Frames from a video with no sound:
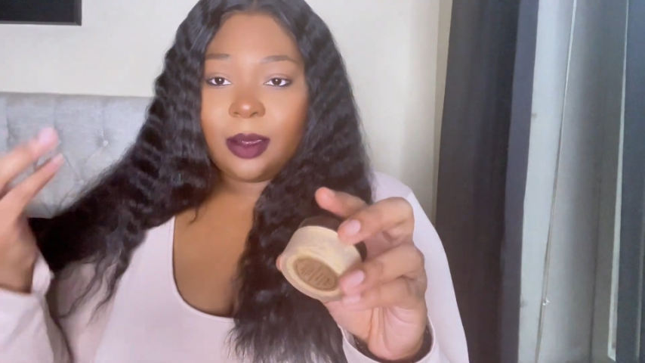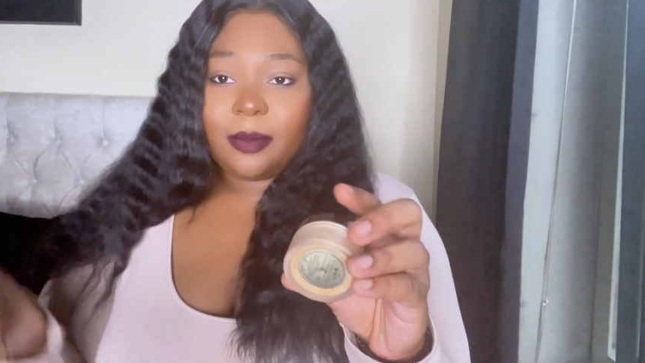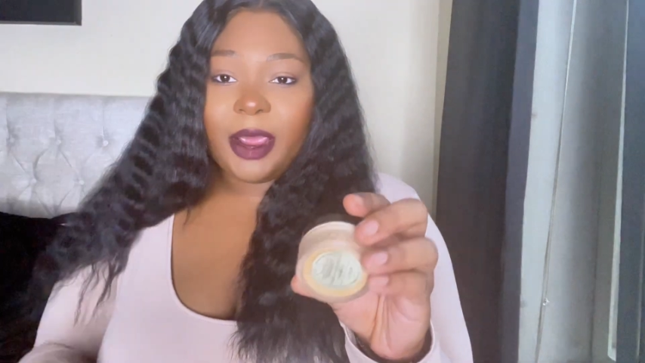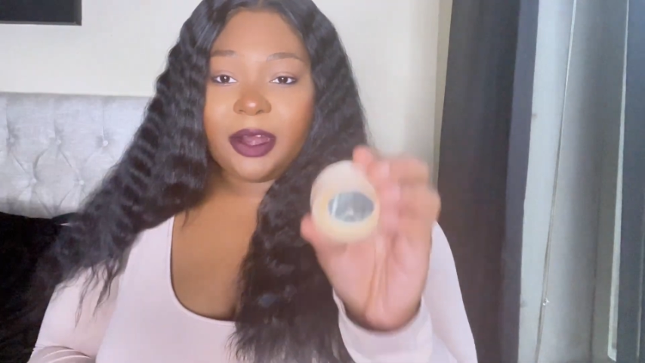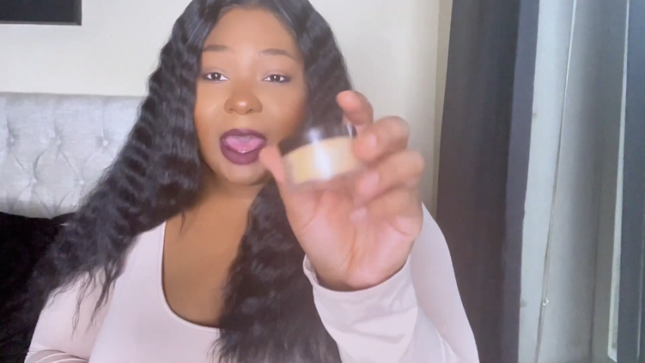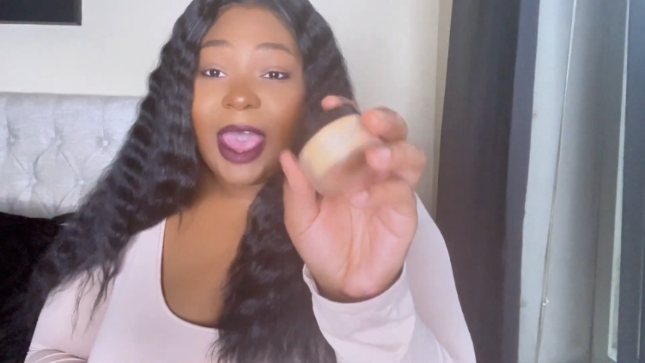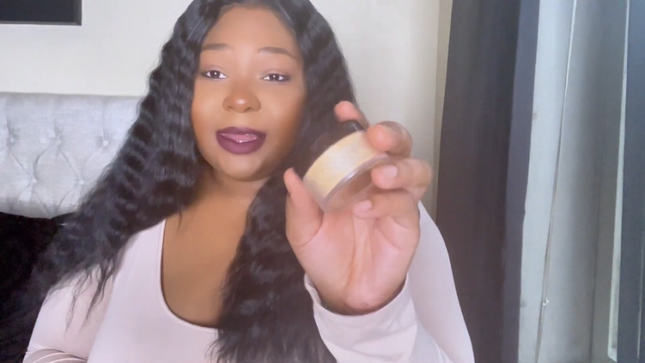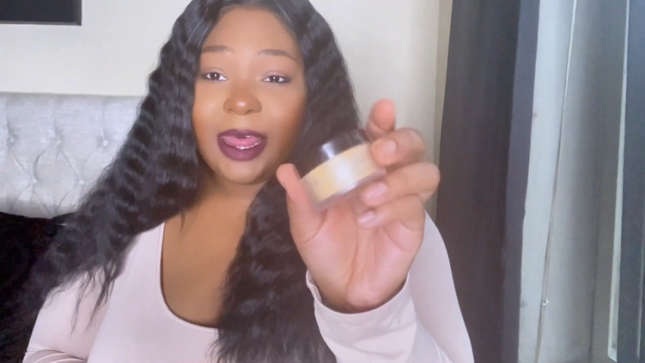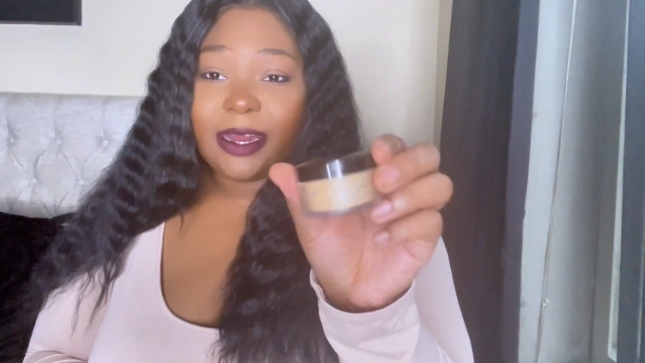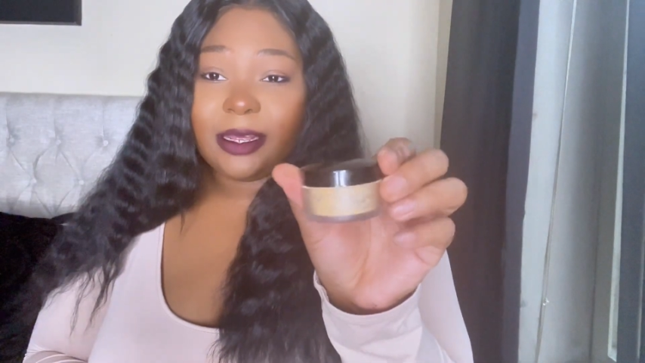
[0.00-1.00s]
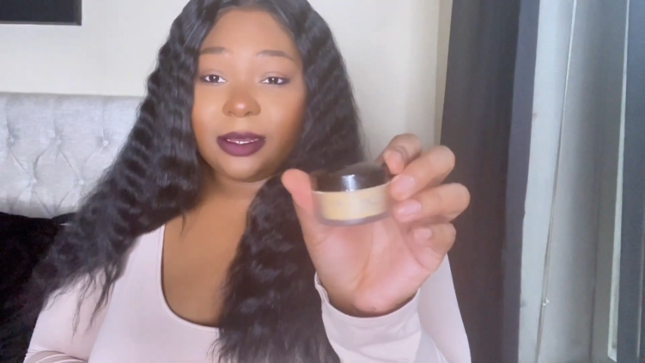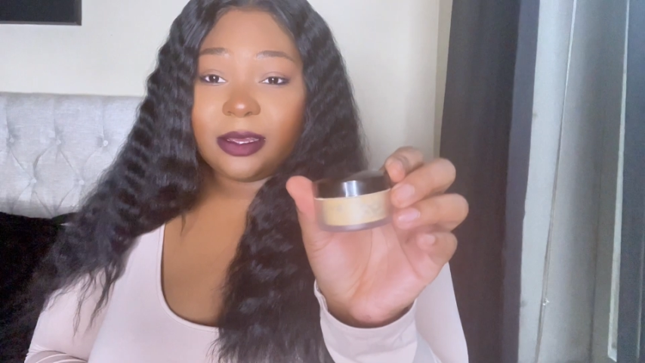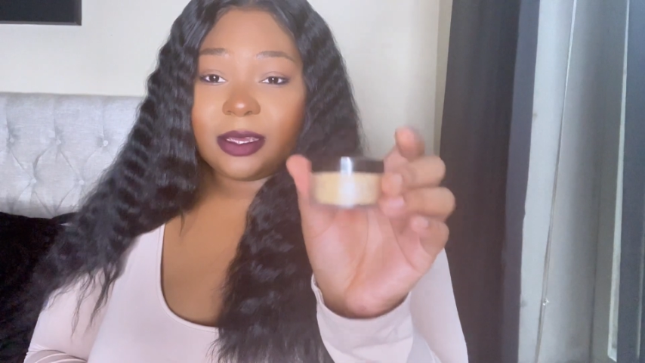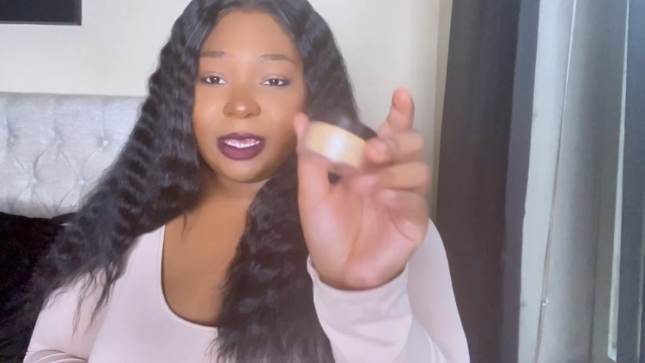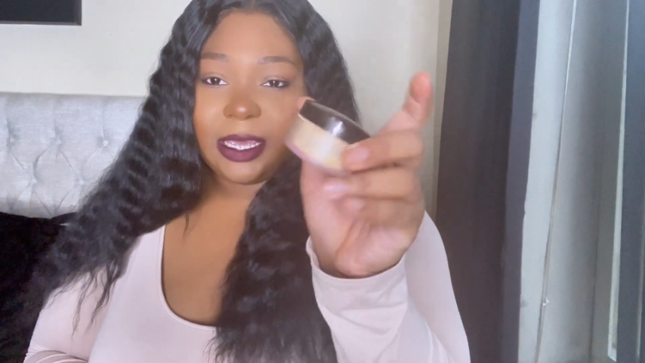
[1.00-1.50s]
brighter highlighted
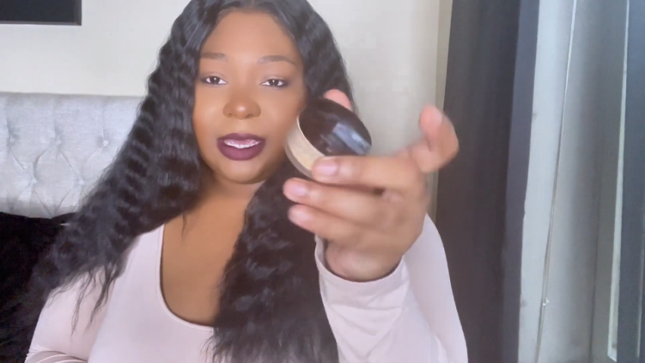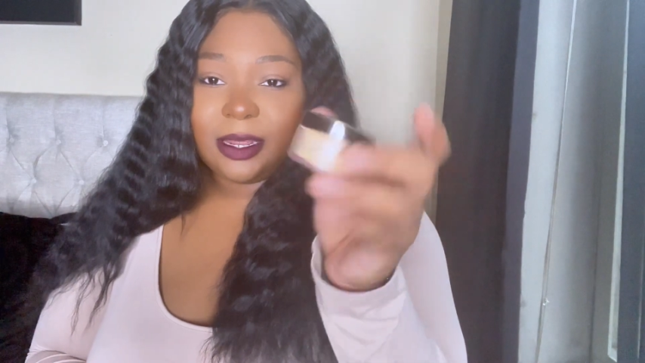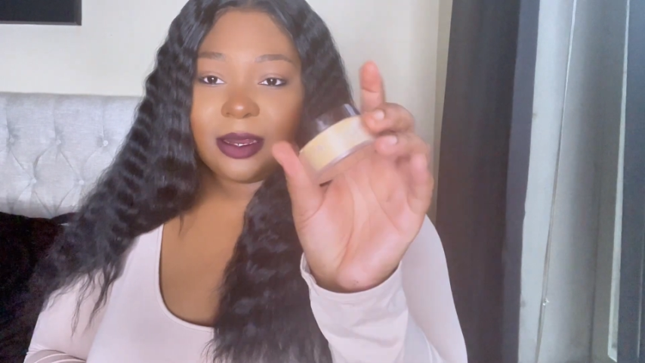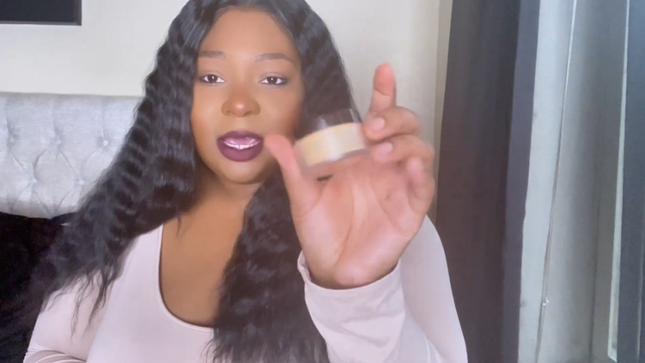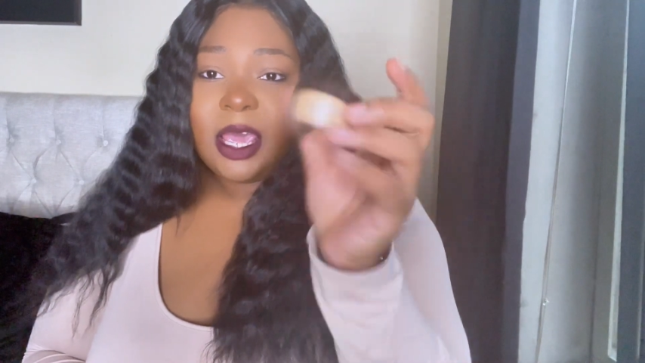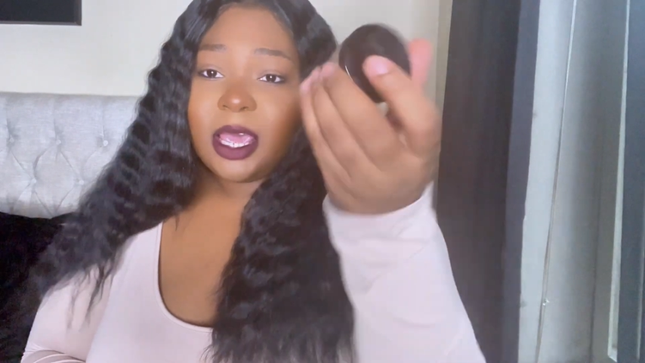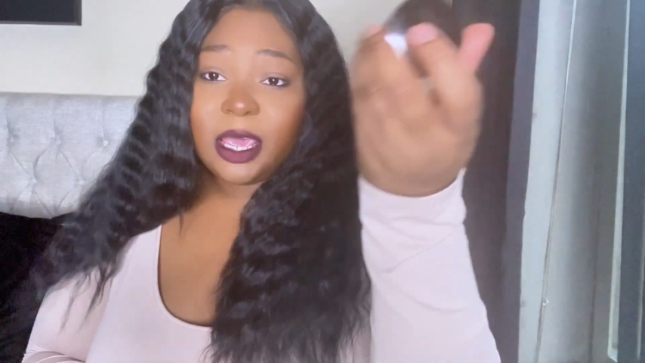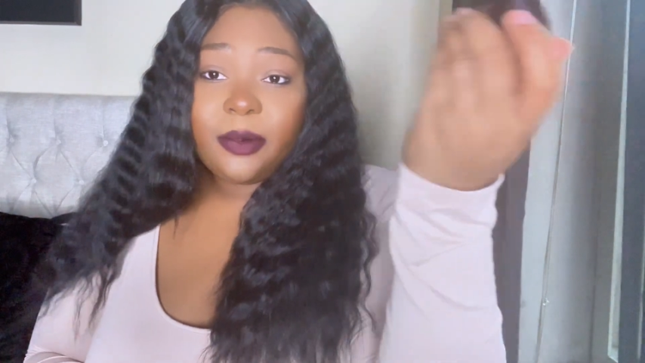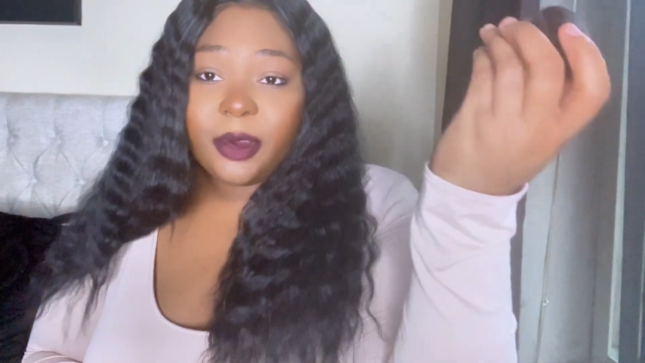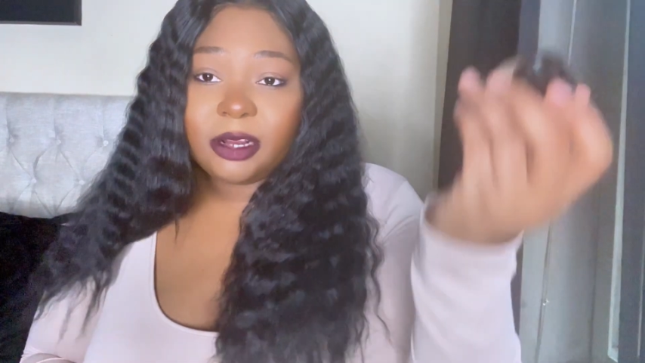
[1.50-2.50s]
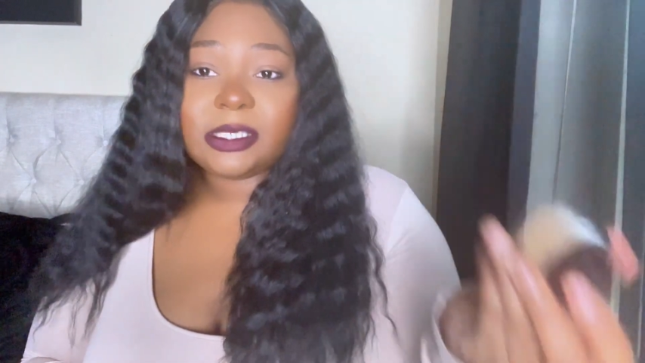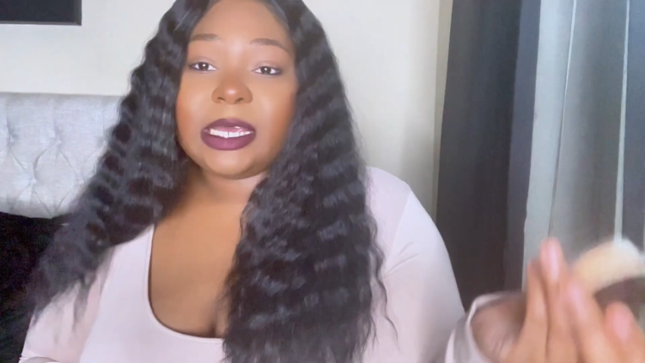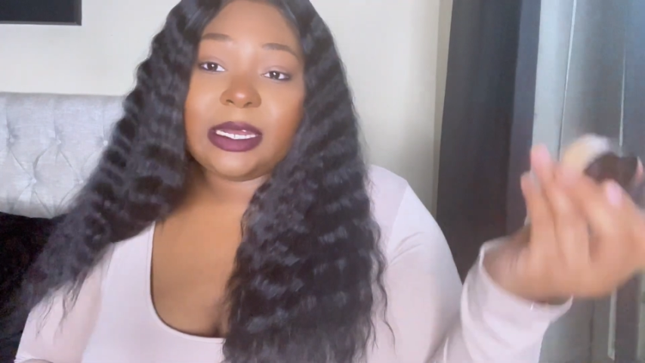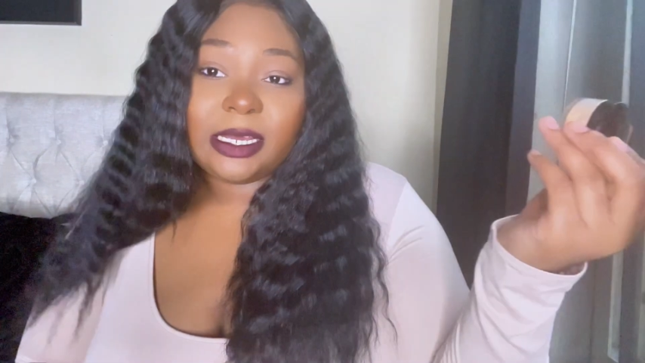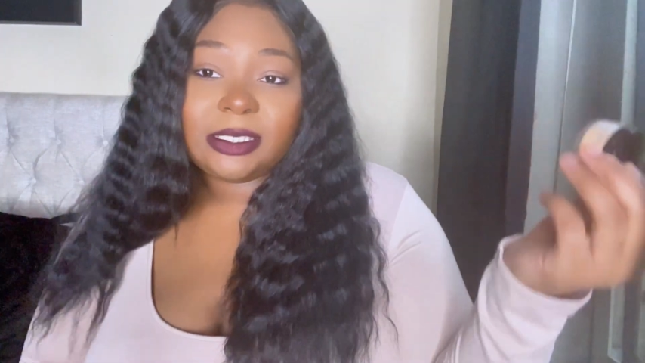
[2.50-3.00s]
look and it works.
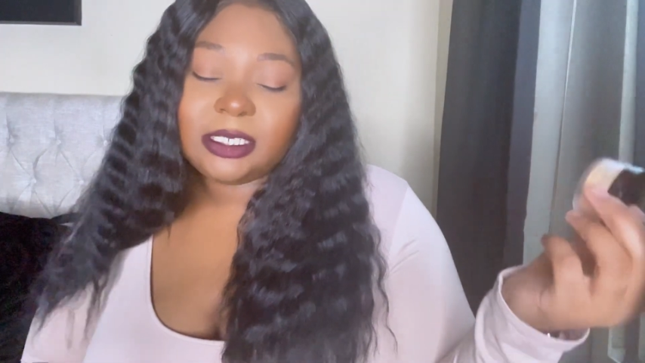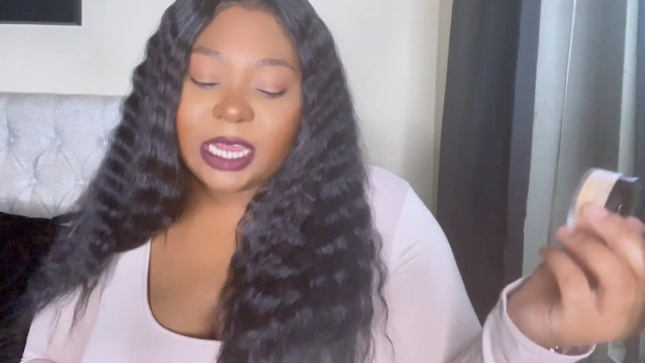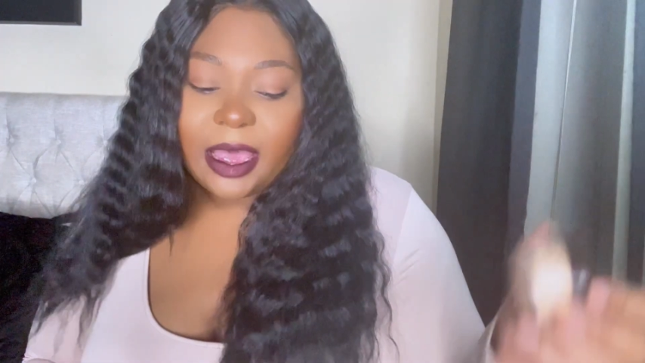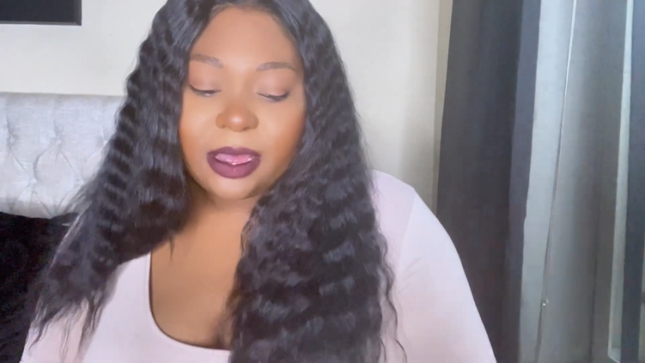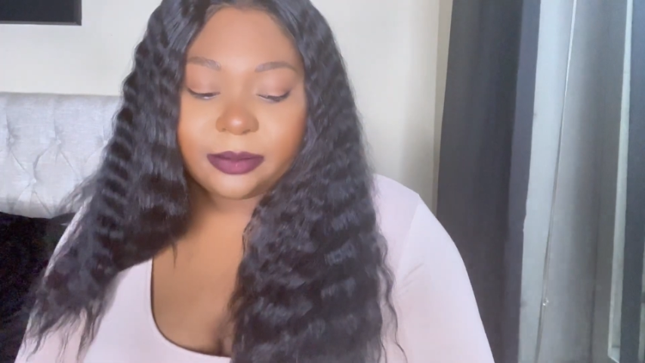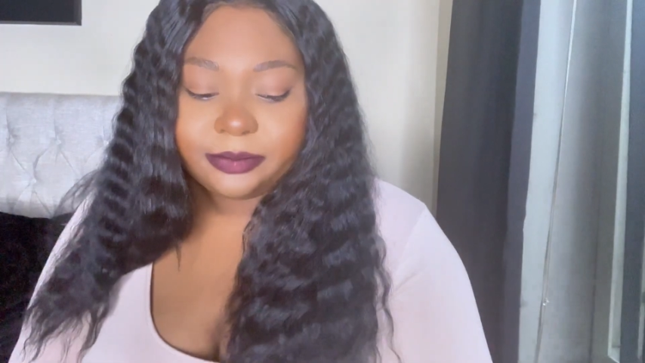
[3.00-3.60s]
It does the job.